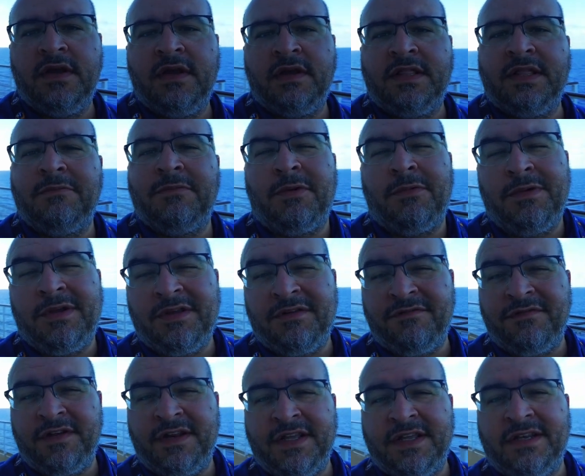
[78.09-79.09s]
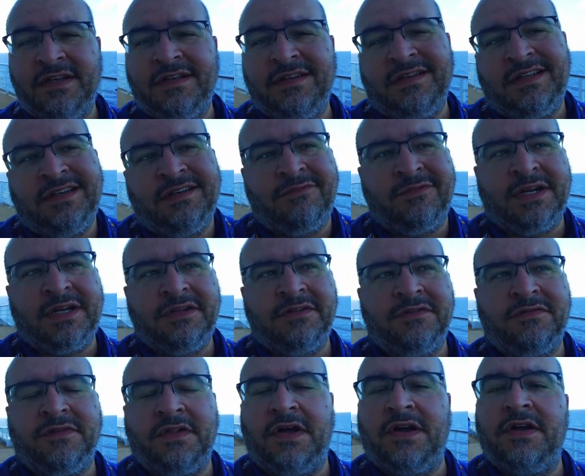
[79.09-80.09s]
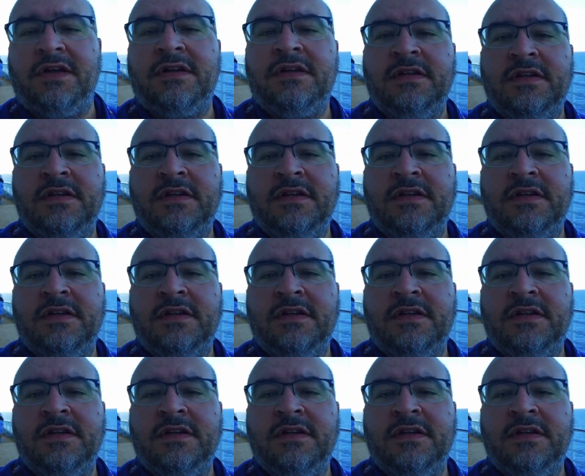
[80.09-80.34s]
than what we could fit in in a regular vlog.